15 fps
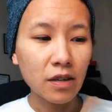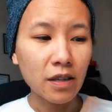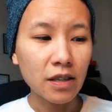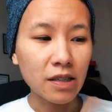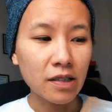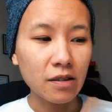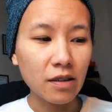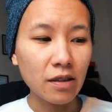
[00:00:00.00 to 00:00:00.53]

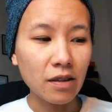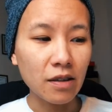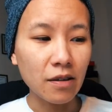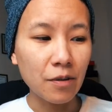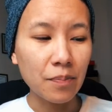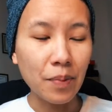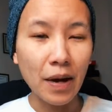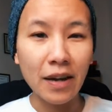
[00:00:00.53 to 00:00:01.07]
he's
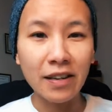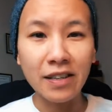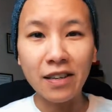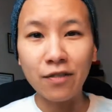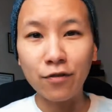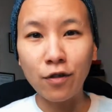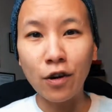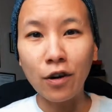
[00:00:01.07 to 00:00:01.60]
by
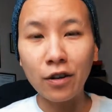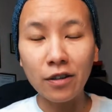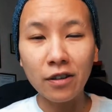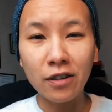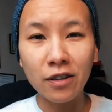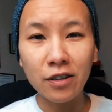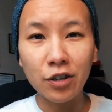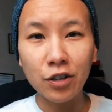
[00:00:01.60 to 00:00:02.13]
default
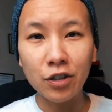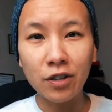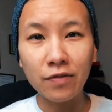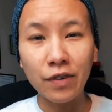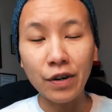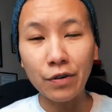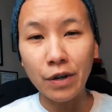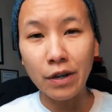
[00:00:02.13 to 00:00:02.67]

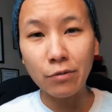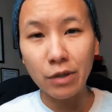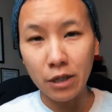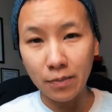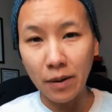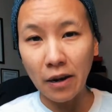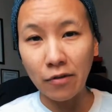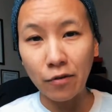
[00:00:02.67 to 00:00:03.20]
just very
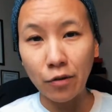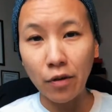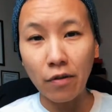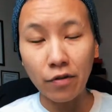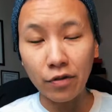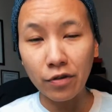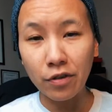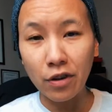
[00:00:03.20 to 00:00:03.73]
respectful
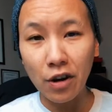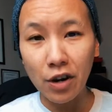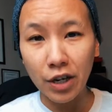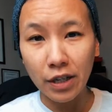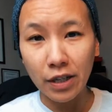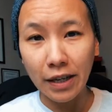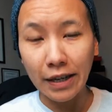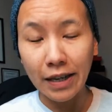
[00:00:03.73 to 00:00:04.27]
of other
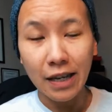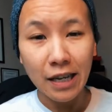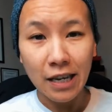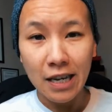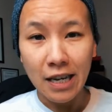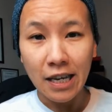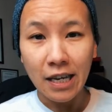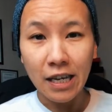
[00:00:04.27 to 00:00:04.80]
dogs. Like
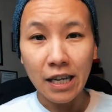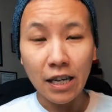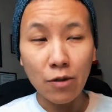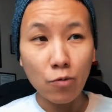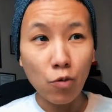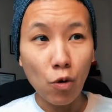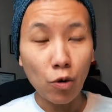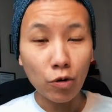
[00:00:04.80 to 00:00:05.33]

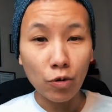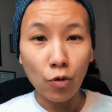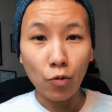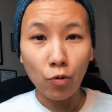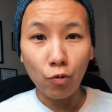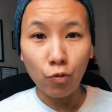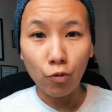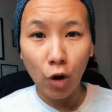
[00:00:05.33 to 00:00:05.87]
he won't
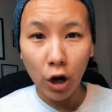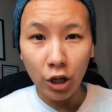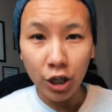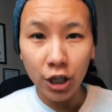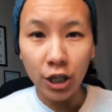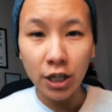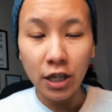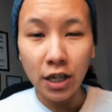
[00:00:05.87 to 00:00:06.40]

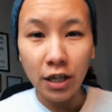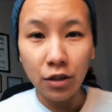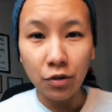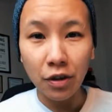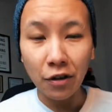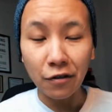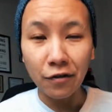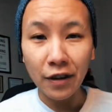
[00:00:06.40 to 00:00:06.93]
rush
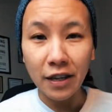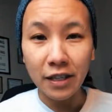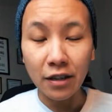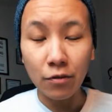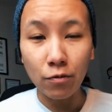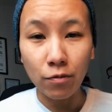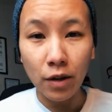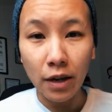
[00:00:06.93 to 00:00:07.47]
into their
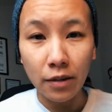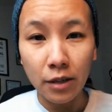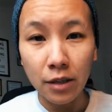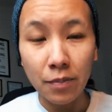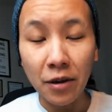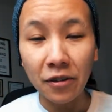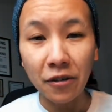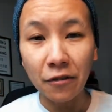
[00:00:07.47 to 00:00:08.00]
face and
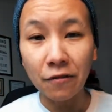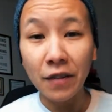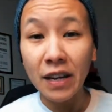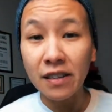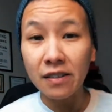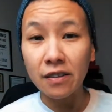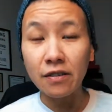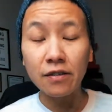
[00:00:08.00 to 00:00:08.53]
smell their
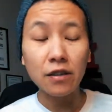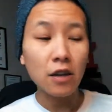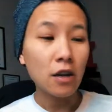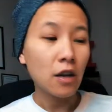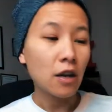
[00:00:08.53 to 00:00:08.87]
faces.